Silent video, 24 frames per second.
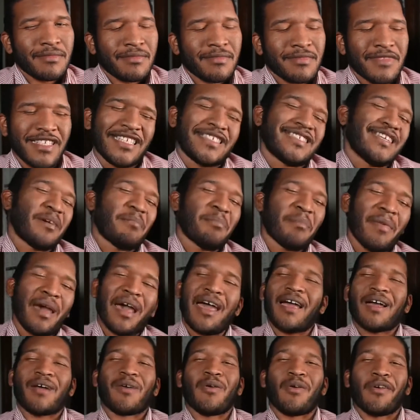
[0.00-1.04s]
That sounds
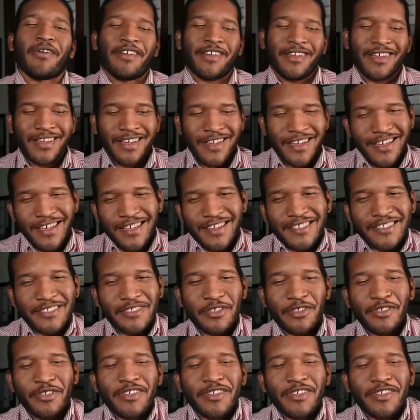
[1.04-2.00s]
mad corny. So